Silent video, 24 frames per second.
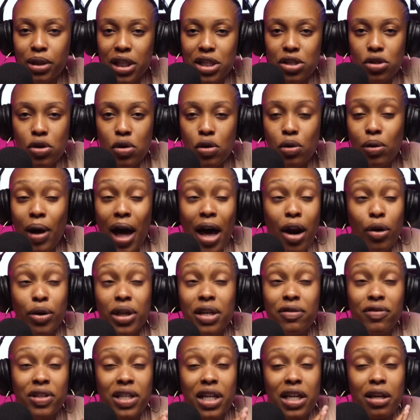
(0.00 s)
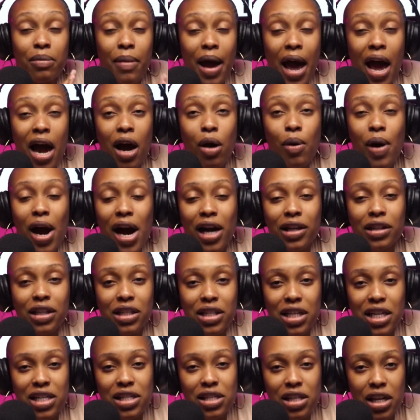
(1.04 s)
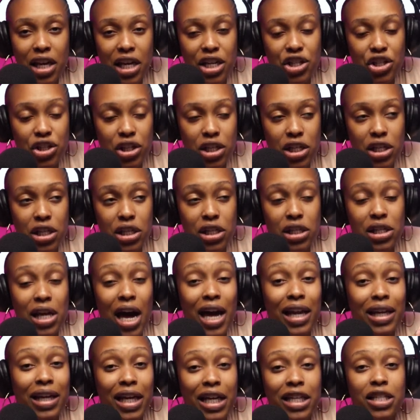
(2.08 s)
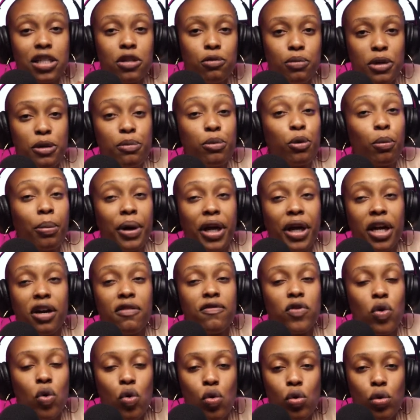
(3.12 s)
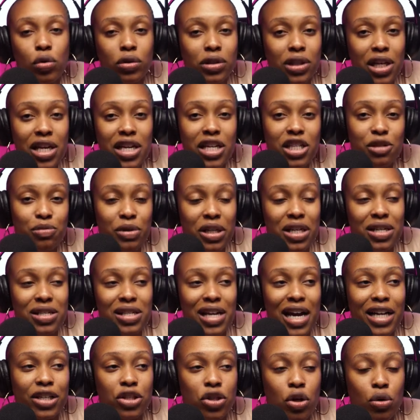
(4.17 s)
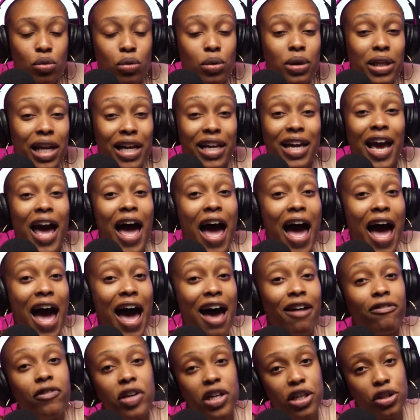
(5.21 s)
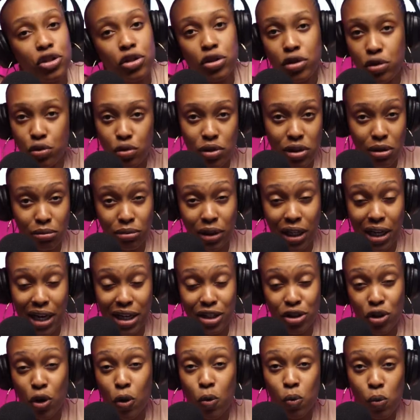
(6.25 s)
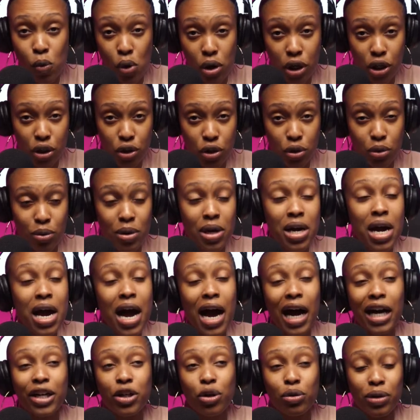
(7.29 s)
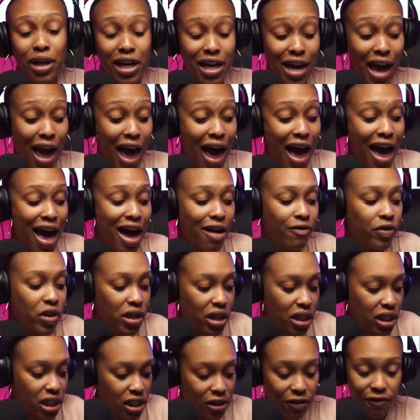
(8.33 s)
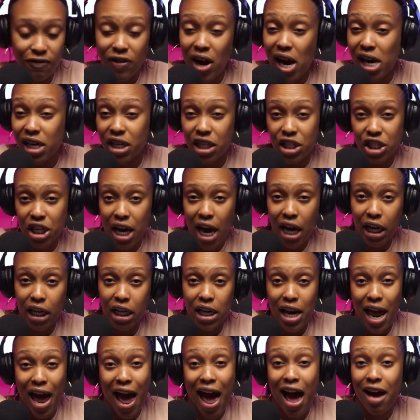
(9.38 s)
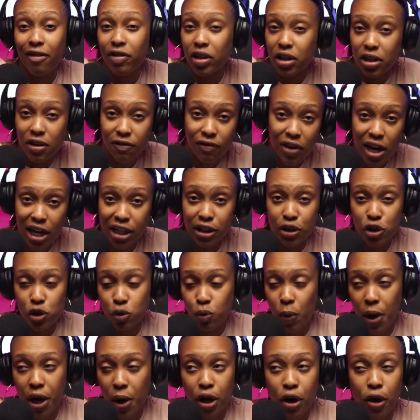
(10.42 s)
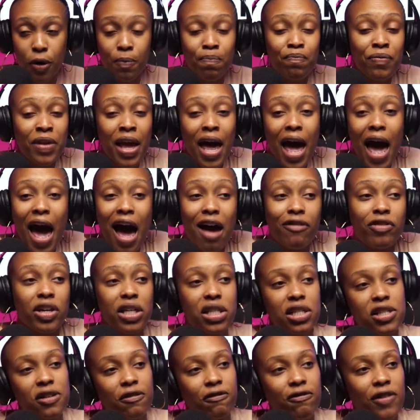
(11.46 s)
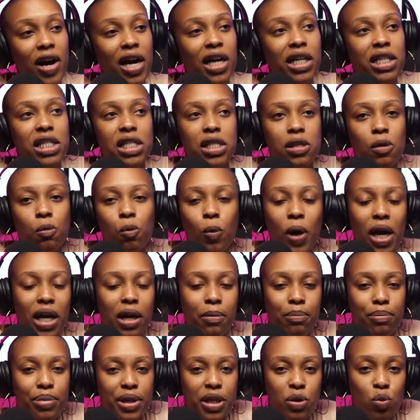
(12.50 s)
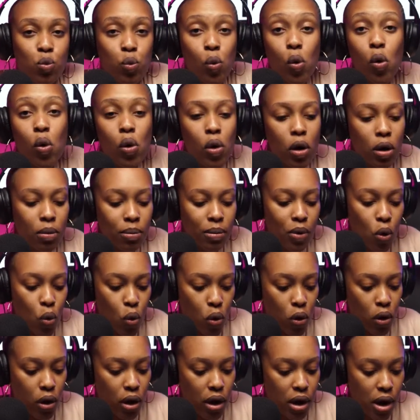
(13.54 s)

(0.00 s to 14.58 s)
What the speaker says: cold. I don't give a damn how hot the destination is. I like to be prepared for all things because I don't like having to do something I don't want to do. I don't like having to find a jacket, having to find a sweater, having to find some way to be warm or